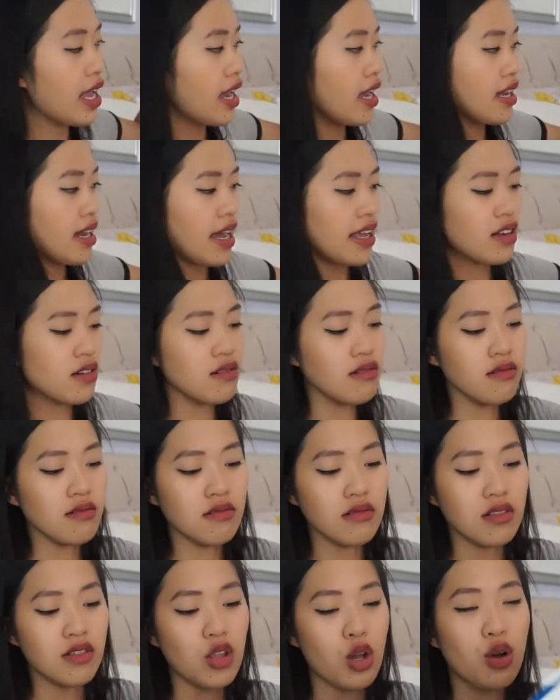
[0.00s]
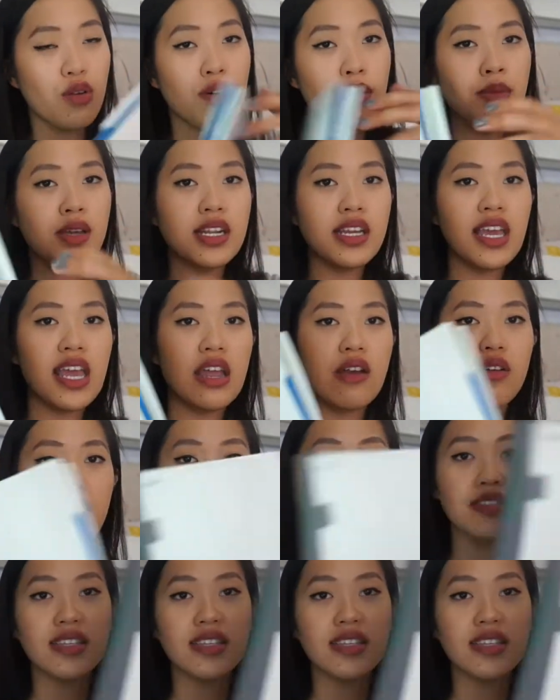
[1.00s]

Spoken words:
And I don't know if I'm gonna carry